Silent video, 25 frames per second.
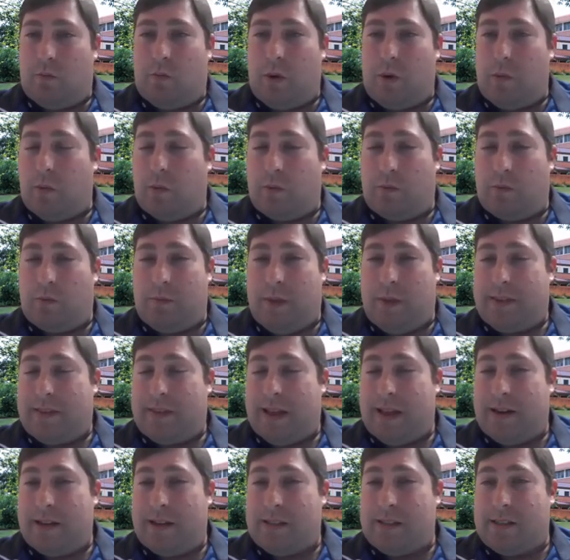we will make
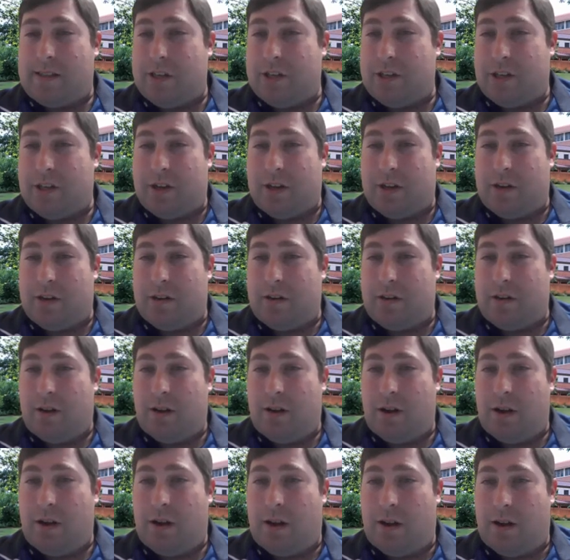that decision
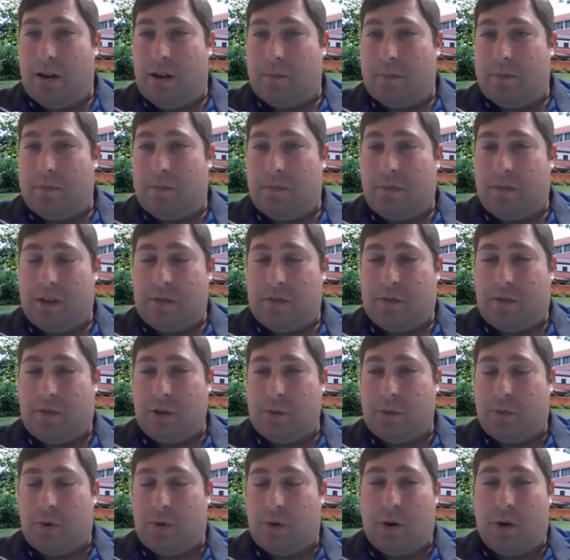as far
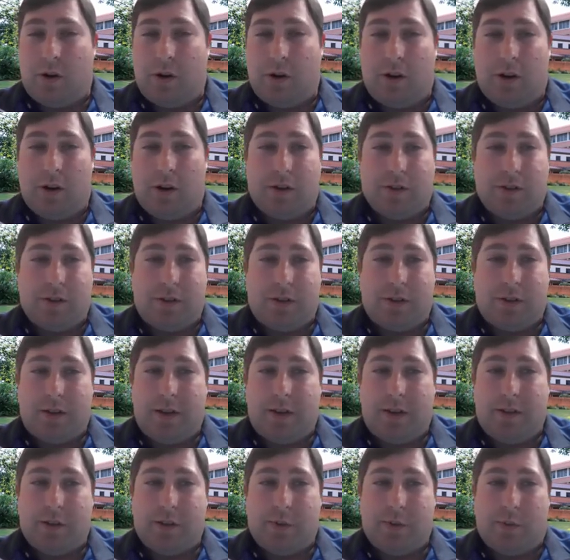as protocols
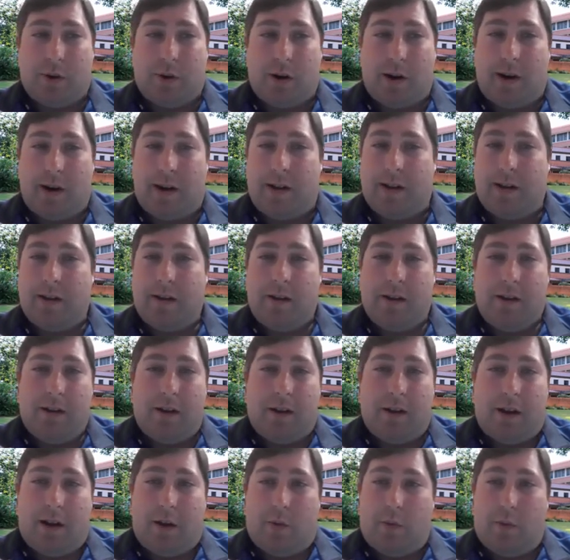in the spring.
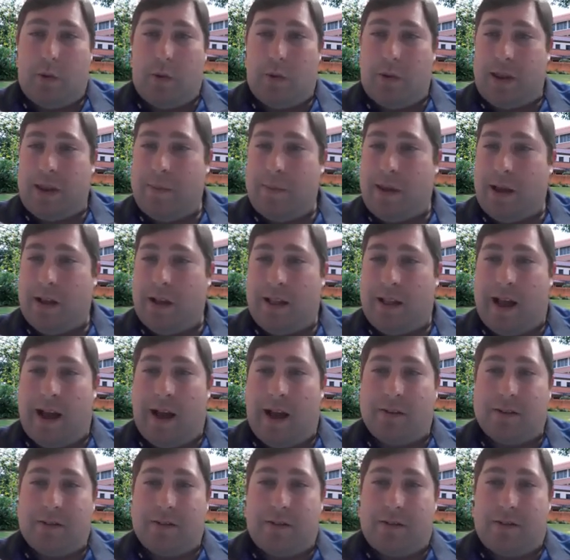We will email
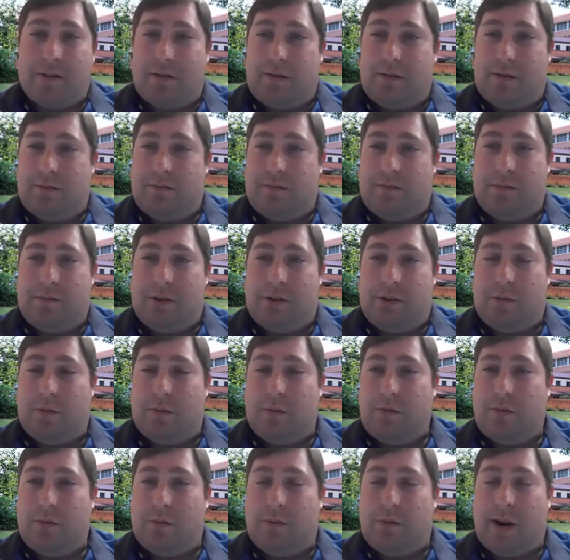out the
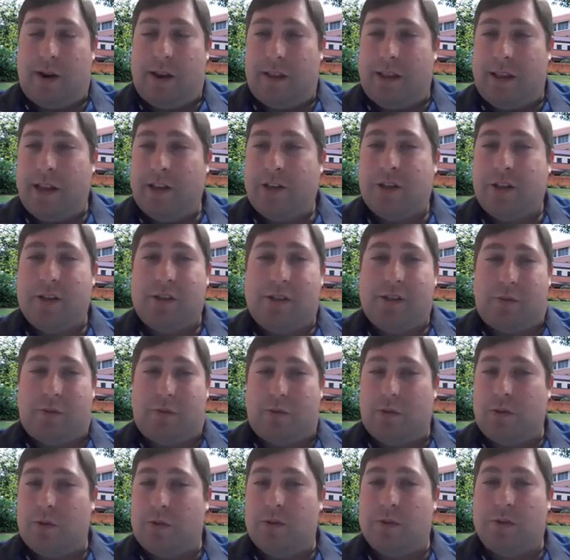regulations
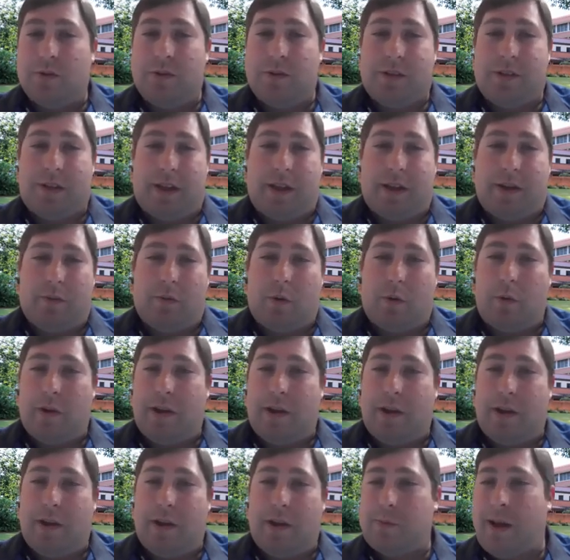and rules and
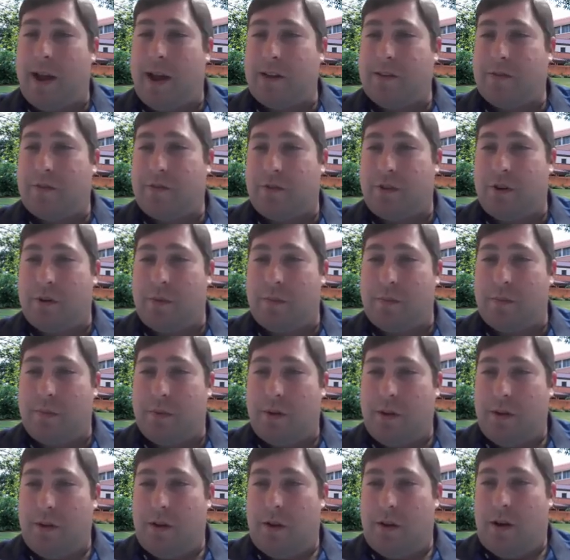what we expect
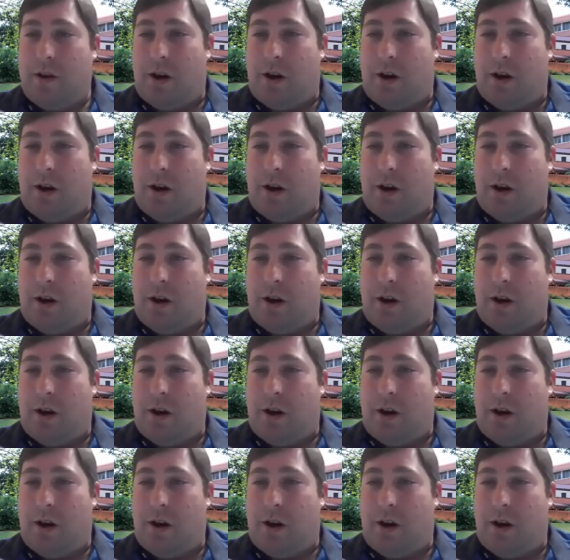from